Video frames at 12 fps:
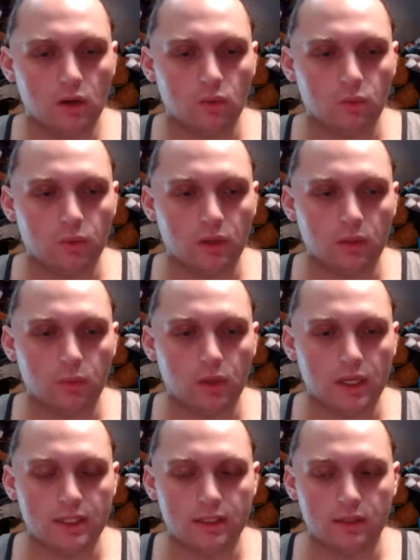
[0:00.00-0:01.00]
really
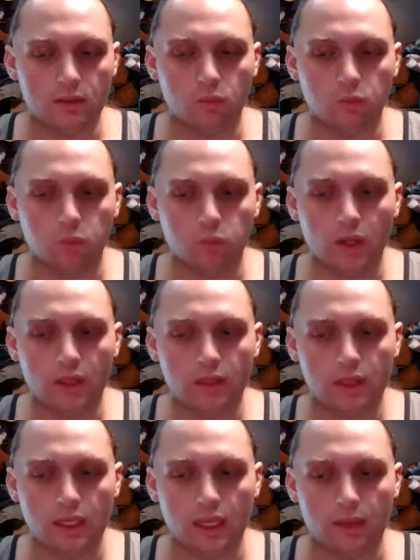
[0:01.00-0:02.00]
was the one
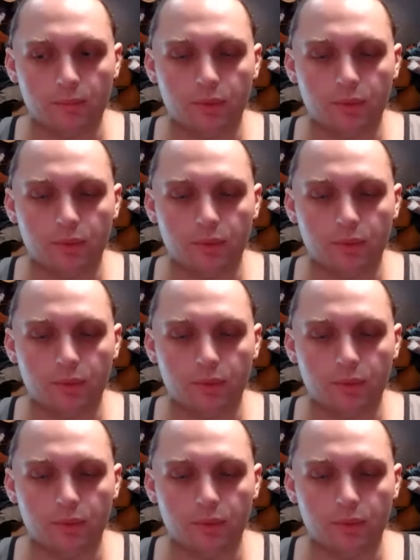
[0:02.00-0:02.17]
thing that